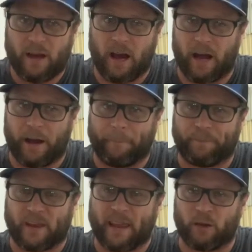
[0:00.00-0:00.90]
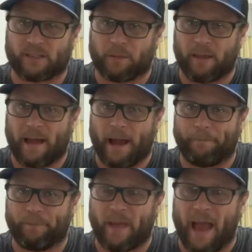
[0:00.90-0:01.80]
to kill some of
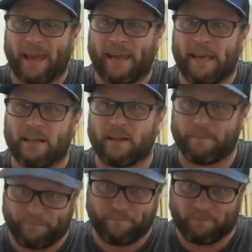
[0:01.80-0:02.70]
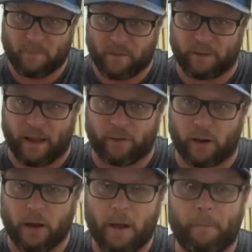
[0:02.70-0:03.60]
that heat
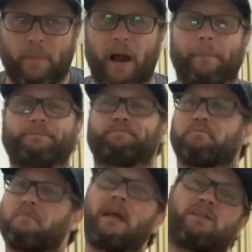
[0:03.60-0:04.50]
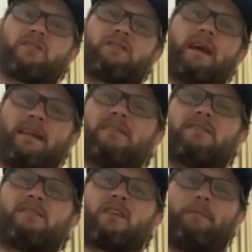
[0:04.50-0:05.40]
flavor, but it
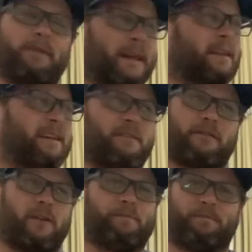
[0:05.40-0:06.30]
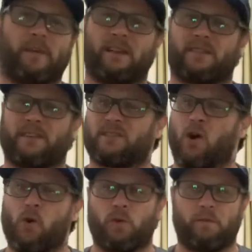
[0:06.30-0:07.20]
is completely different. It's its
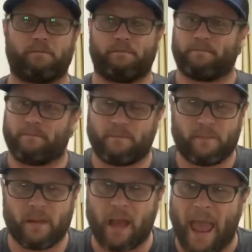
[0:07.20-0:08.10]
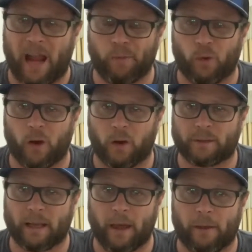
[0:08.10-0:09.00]
own animal
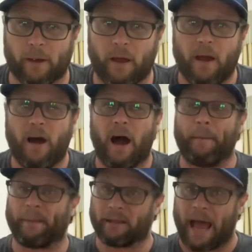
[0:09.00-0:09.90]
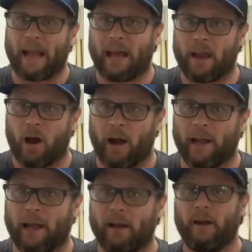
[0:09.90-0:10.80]
altogether. I'm glad I
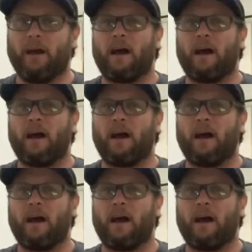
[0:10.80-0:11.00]
got it.